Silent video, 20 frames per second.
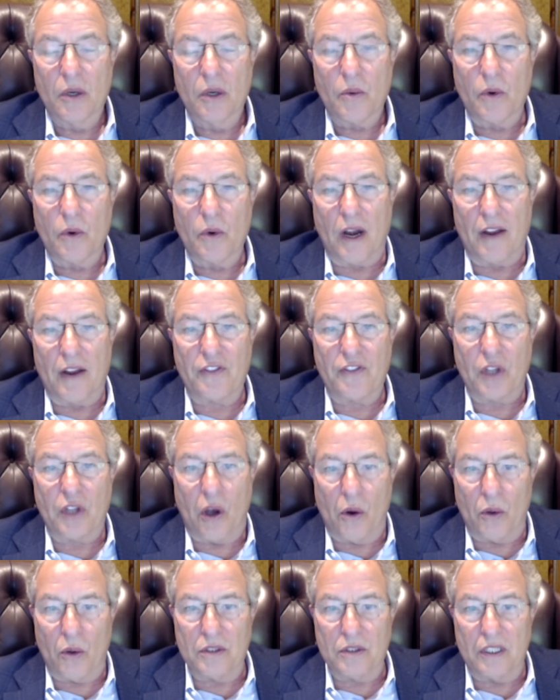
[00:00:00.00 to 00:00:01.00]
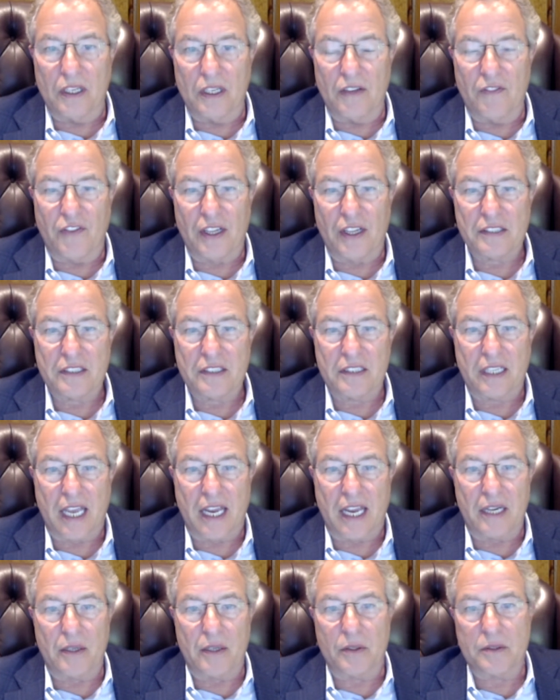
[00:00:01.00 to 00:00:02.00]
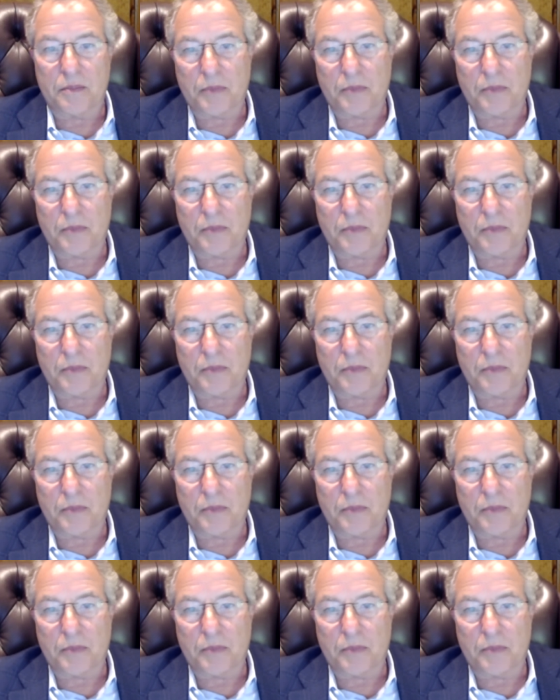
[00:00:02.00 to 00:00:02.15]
where I've told an investigator,